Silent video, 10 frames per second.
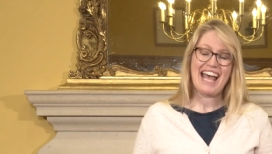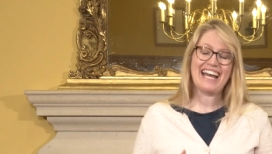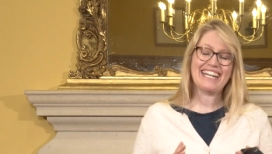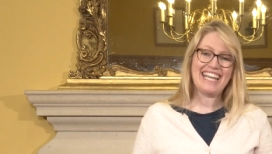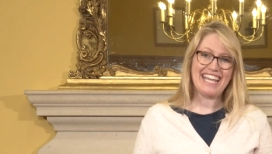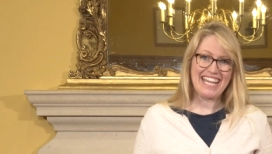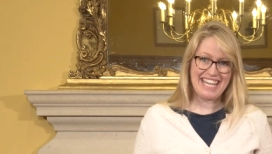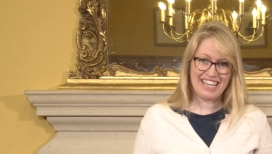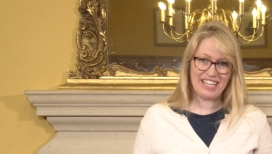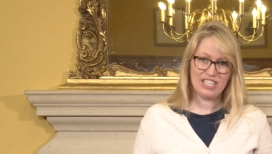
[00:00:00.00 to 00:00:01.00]
And
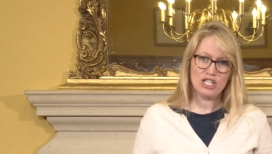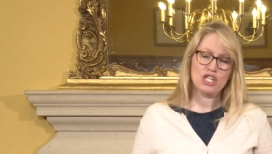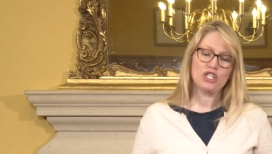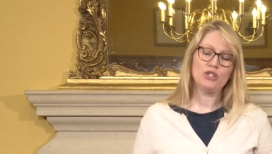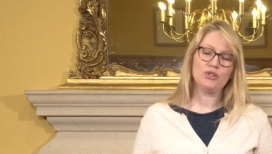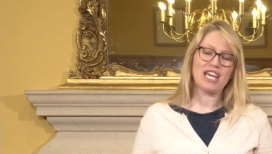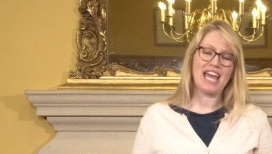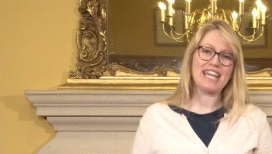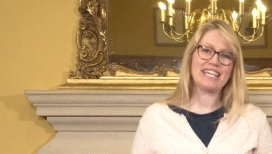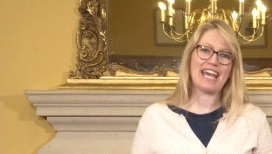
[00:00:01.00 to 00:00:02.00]
here you
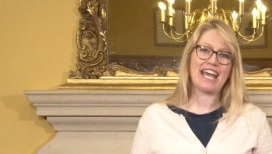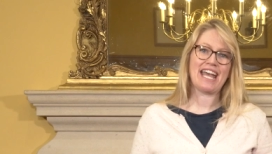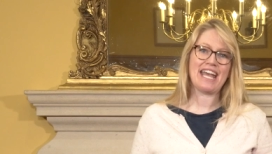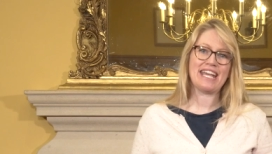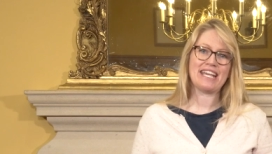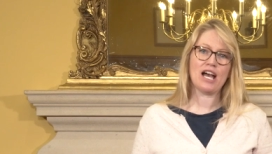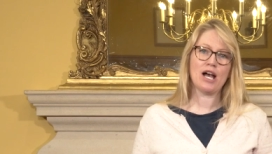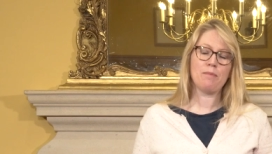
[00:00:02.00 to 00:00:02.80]
take a